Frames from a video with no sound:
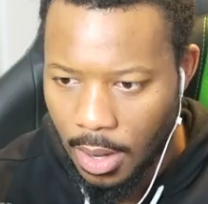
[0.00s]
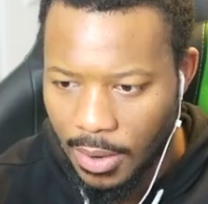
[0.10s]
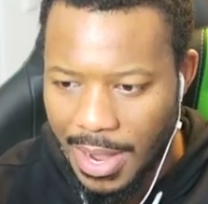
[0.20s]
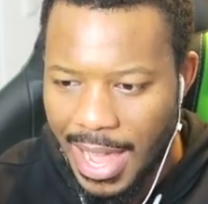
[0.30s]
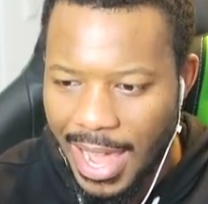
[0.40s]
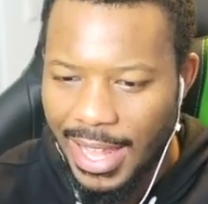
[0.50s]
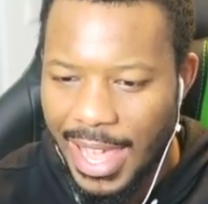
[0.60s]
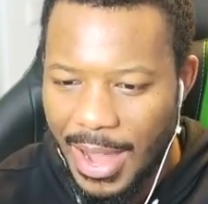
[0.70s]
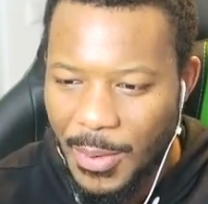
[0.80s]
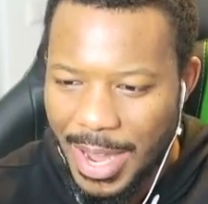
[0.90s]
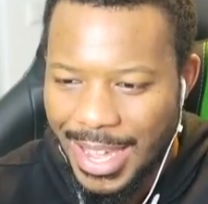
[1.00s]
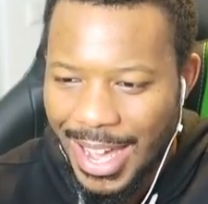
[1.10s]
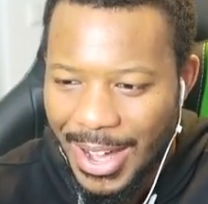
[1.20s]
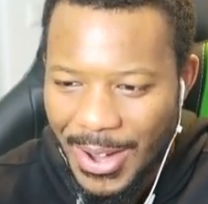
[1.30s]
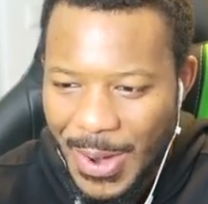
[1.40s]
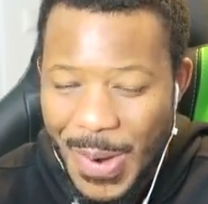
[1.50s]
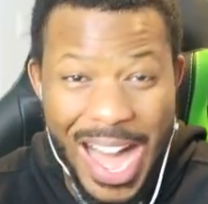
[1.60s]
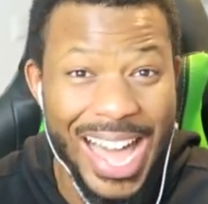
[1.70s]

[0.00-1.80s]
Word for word: Alright, here we go.